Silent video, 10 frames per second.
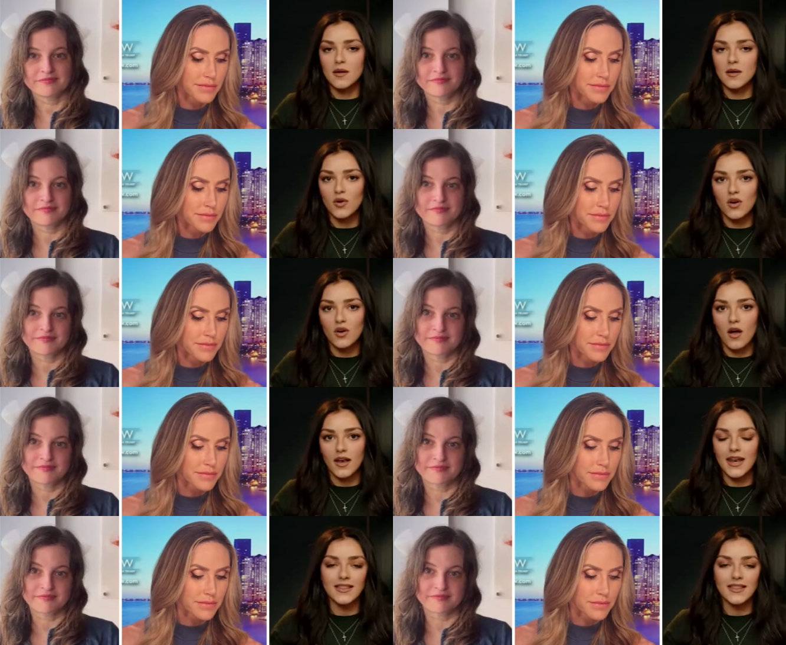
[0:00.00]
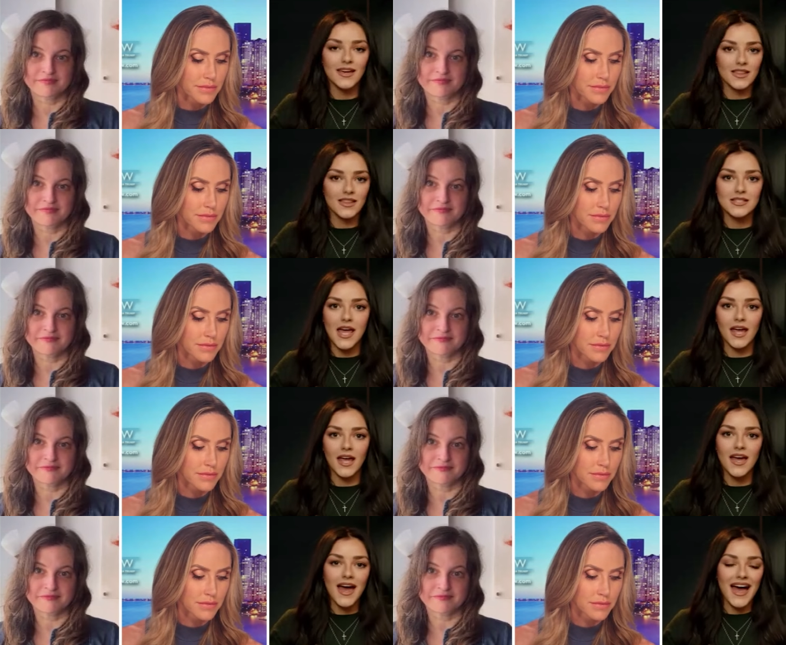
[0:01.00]
Speaker 1: some are not. And at the end of the day,
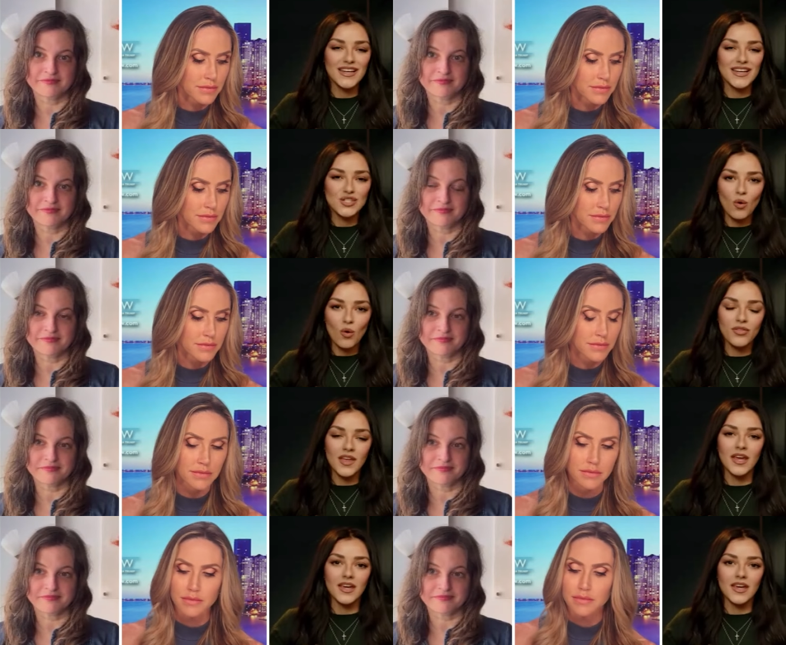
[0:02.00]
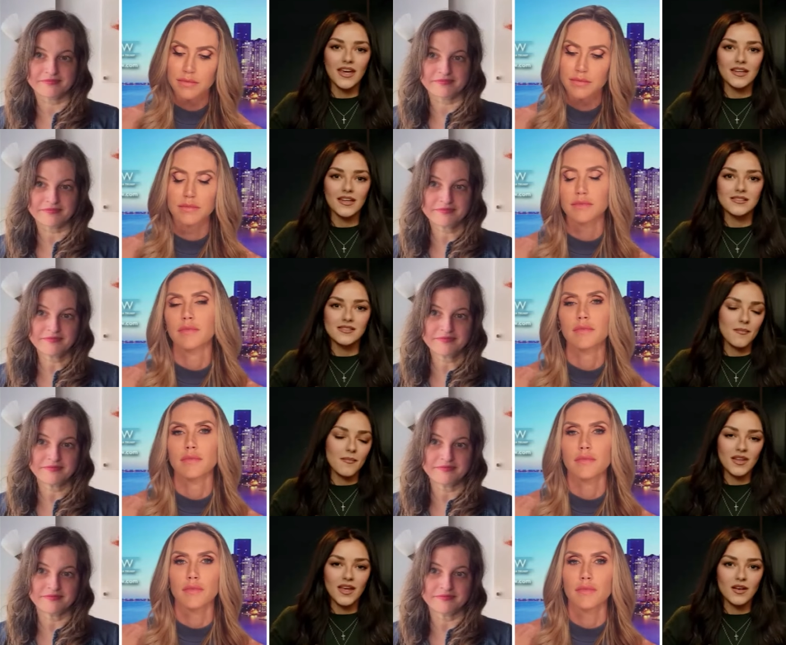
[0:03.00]
I don't think it's
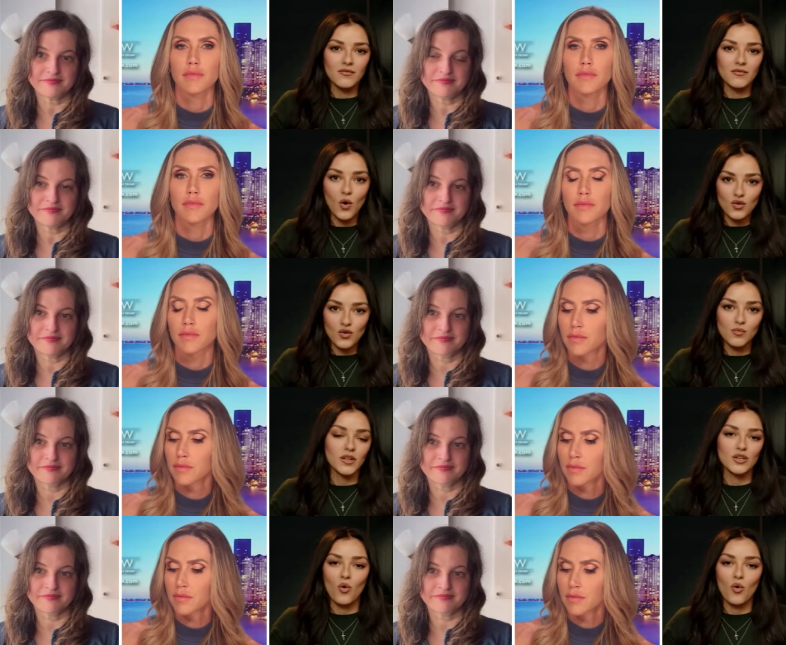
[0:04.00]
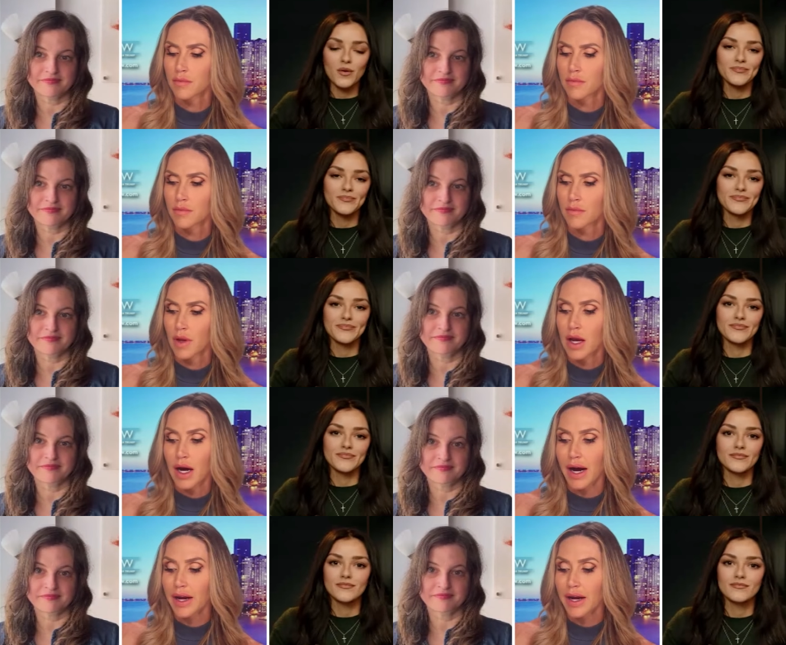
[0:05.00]
something that voters will ignore.
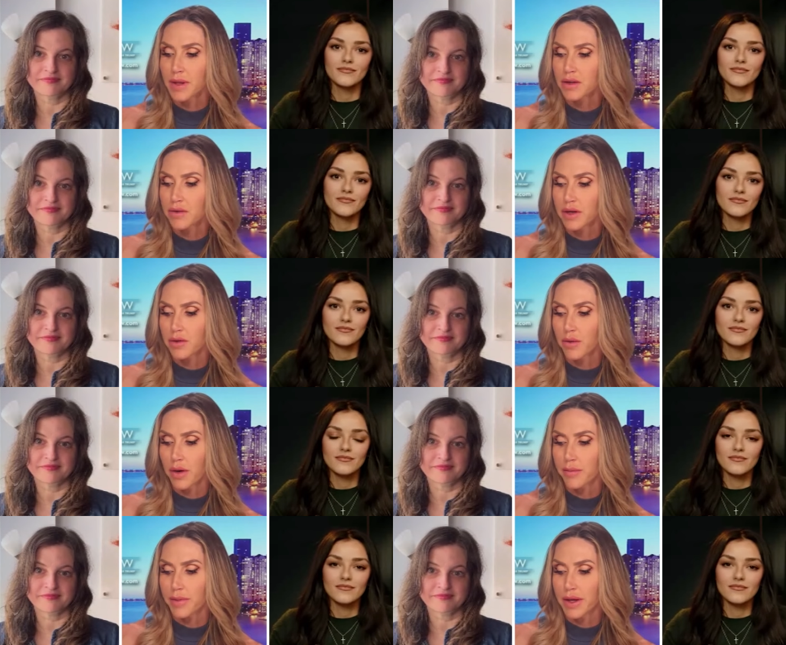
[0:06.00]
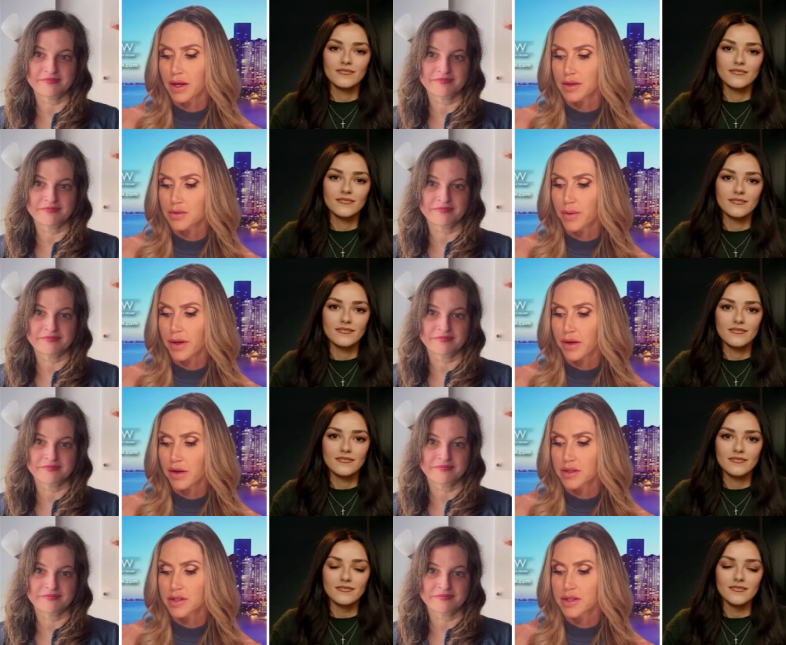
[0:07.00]
Speaker 2: I hope they don't ignore it because we
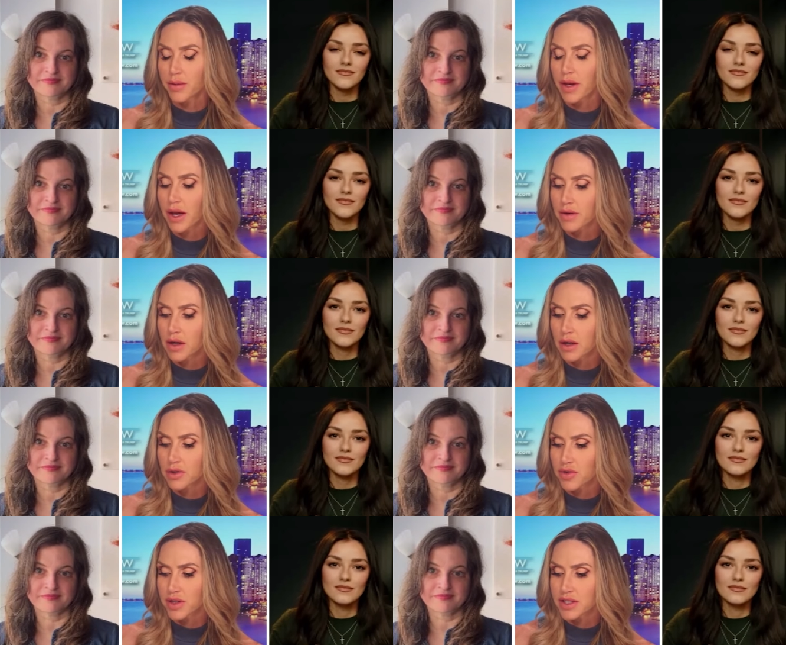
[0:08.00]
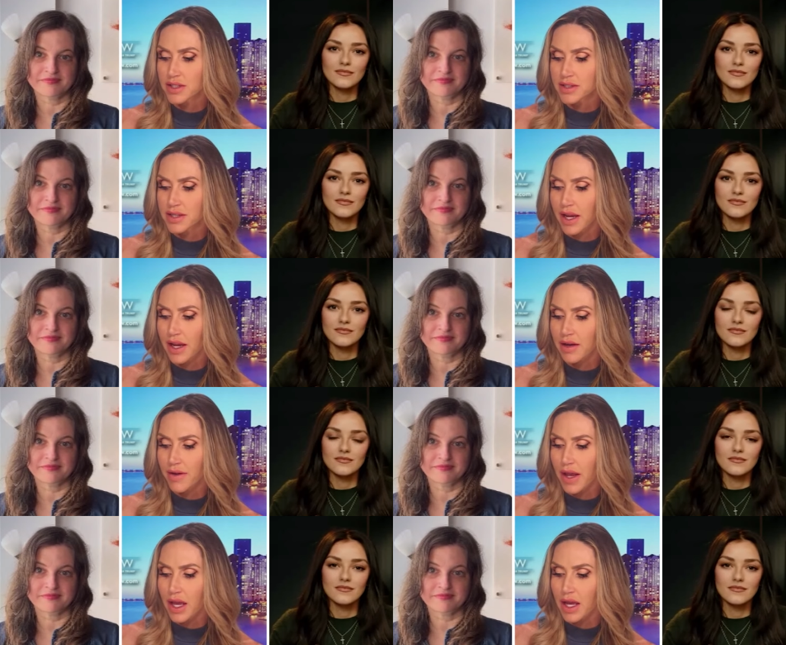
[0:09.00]
honestly we have a country to save
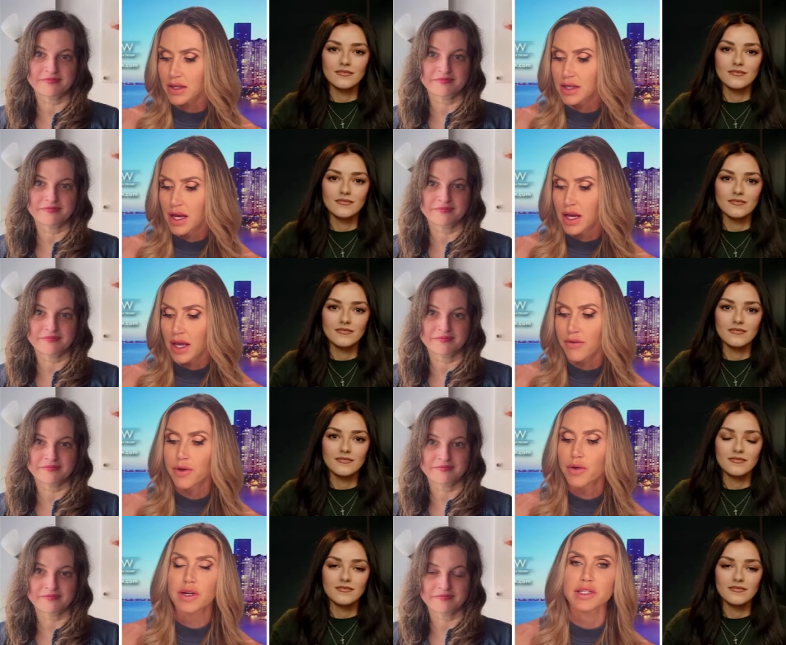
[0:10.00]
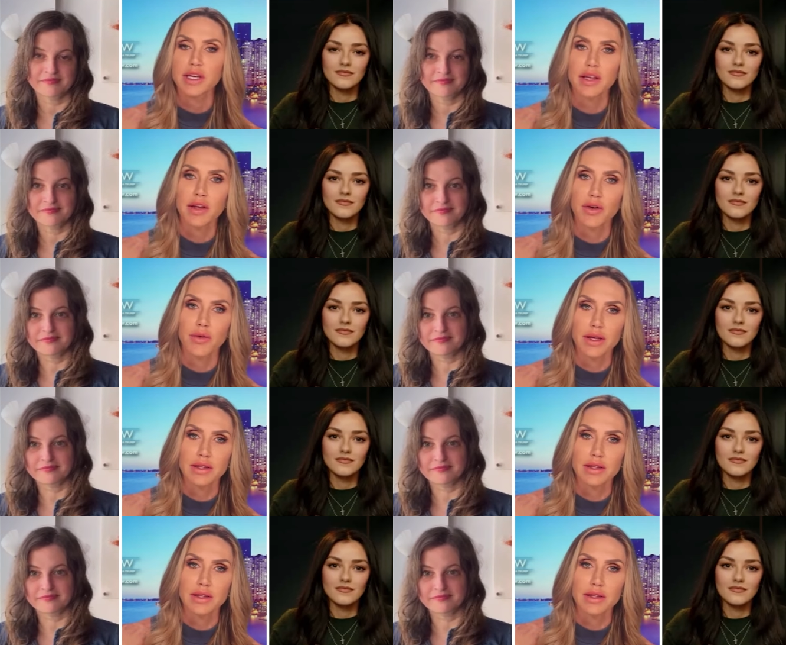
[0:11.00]
and if you continue